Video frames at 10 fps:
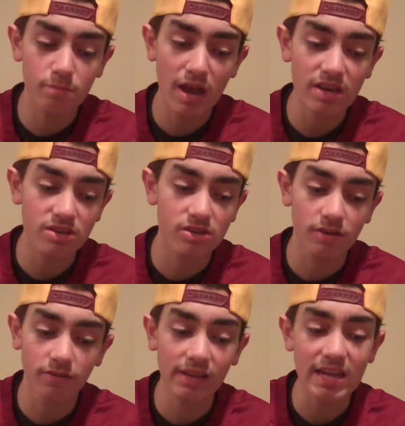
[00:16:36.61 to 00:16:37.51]
might
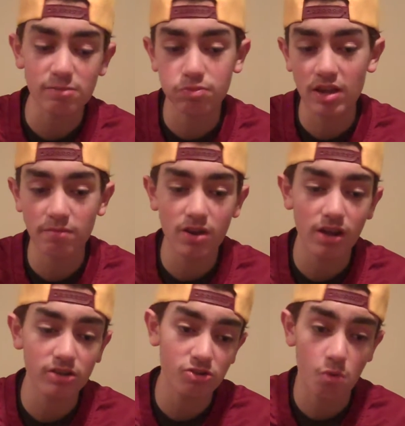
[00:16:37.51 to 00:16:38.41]
deserve less blame than
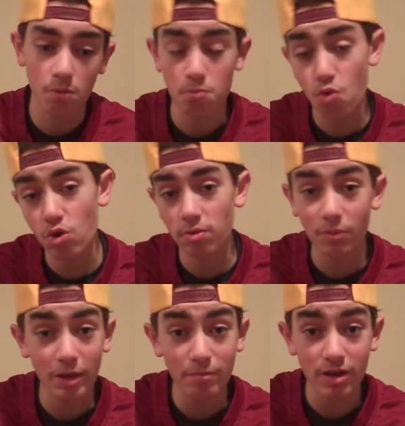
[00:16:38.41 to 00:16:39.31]
others or more
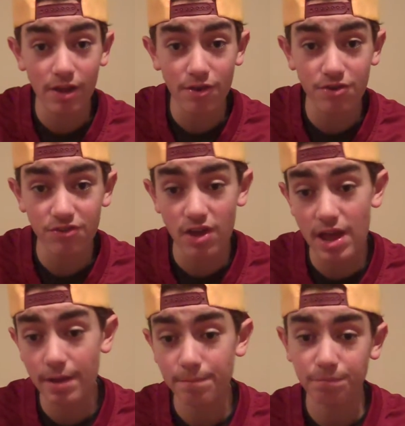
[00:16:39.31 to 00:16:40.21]
blame than others.
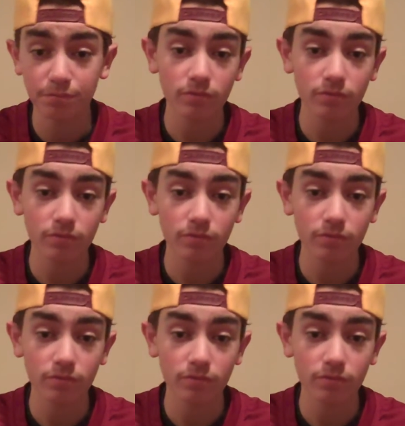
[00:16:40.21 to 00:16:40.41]
Like